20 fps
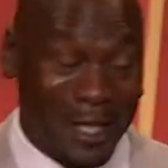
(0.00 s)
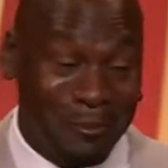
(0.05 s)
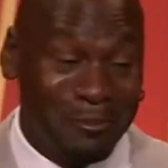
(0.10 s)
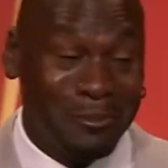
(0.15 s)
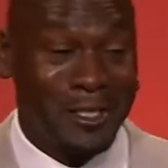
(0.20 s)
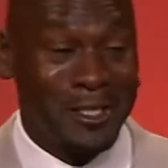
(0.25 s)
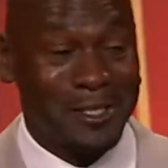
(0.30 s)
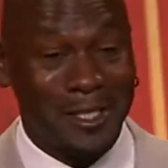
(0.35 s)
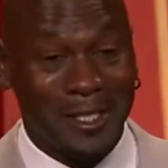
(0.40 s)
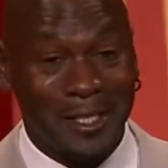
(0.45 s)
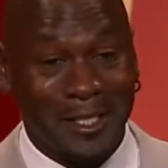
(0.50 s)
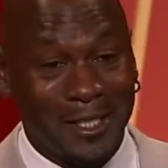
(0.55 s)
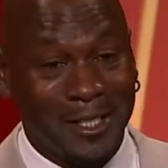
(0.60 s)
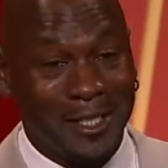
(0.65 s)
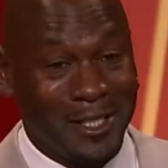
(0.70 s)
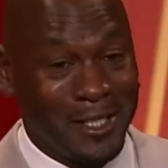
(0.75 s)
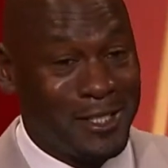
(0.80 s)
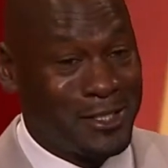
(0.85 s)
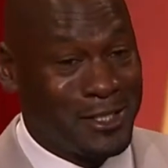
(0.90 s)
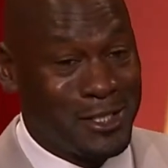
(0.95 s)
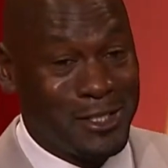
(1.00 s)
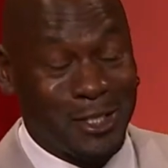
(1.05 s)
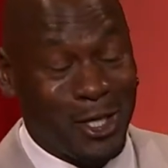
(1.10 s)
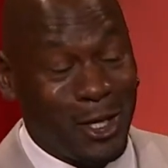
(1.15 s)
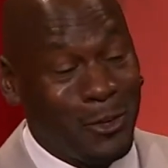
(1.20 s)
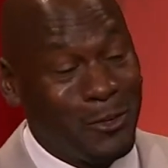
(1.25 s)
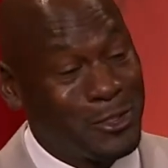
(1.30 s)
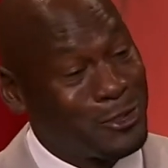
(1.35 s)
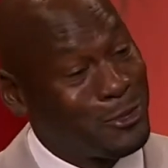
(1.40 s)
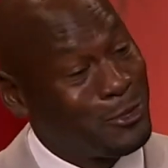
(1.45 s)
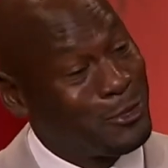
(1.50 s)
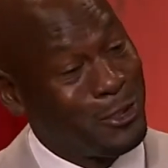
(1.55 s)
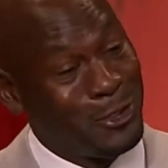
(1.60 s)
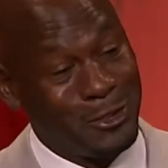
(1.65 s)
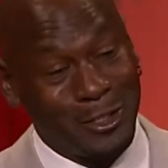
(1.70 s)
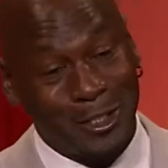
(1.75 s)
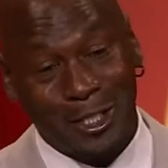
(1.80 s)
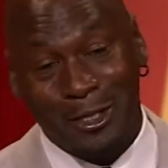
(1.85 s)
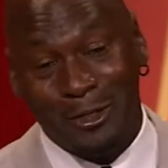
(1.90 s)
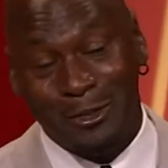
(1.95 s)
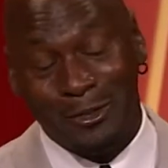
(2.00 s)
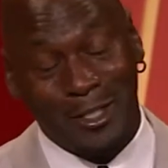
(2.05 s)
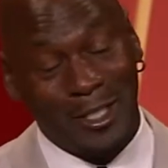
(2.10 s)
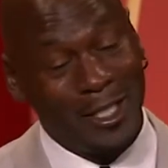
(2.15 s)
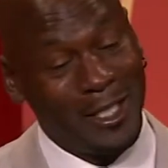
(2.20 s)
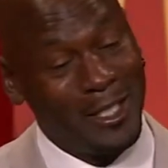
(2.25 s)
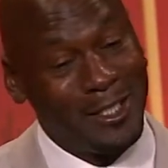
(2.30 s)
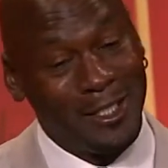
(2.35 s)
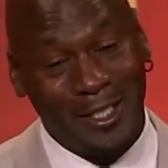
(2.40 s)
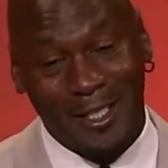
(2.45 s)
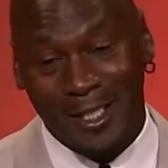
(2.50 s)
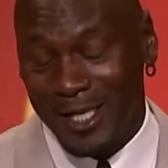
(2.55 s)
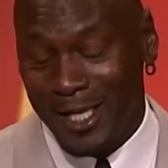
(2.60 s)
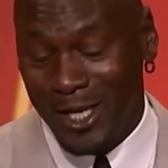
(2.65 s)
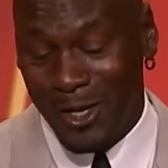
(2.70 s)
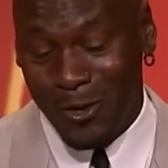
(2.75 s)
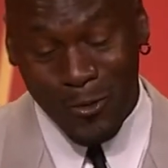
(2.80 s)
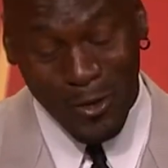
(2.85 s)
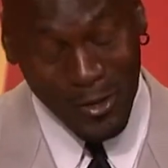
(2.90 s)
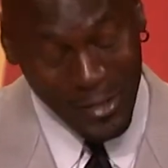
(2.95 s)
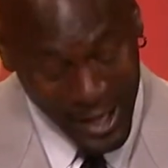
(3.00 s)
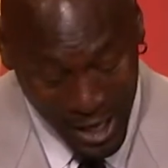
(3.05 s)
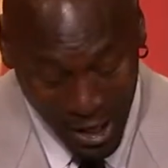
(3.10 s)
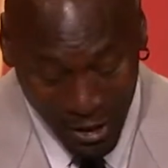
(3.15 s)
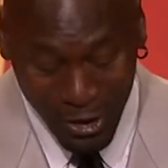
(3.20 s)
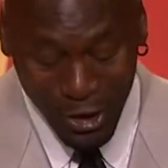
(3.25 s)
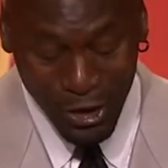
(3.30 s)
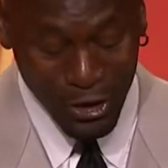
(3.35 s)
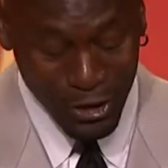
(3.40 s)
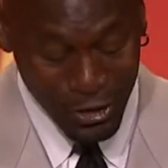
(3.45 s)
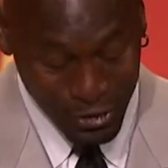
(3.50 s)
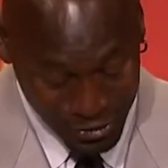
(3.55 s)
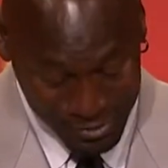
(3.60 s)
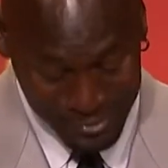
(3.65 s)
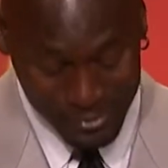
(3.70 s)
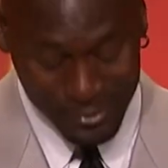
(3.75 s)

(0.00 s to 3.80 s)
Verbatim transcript: I'm busy. She's always on the go. And without her,